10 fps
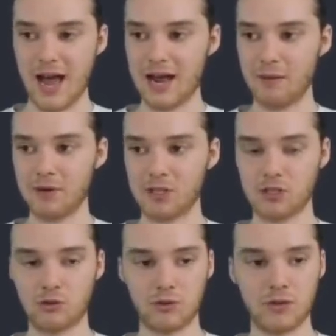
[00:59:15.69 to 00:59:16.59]
and I'm going to
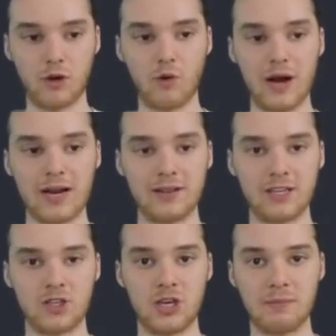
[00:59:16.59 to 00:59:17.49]
store the grade
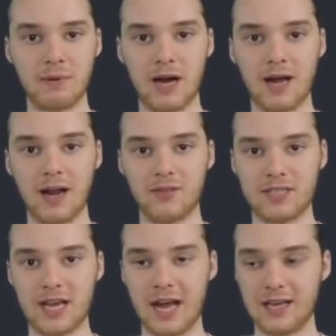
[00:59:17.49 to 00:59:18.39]
that Jim got on the
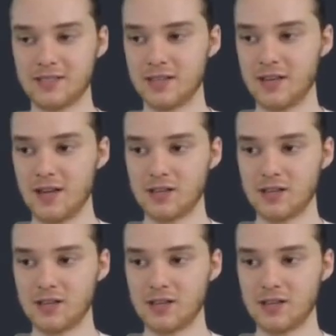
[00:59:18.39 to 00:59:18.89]
test.